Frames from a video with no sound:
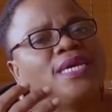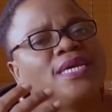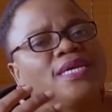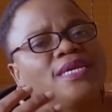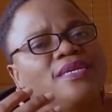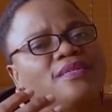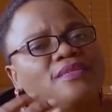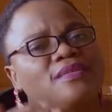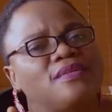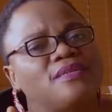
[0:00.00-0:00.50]

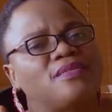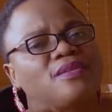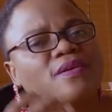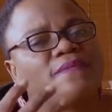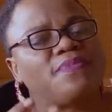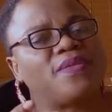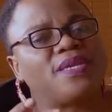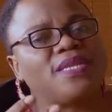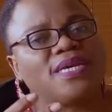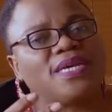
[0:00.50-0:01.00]
it's not
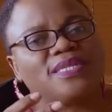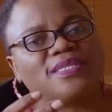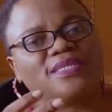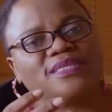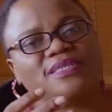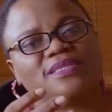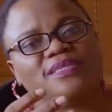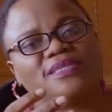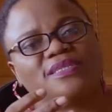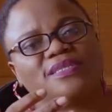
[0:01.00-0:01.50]
something that
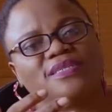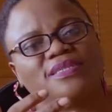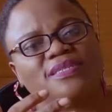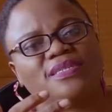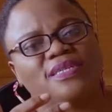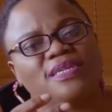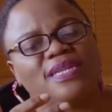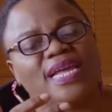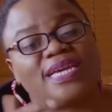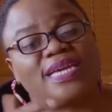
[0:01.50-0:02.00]

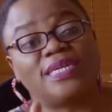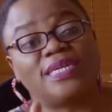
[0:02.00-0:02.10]
is like a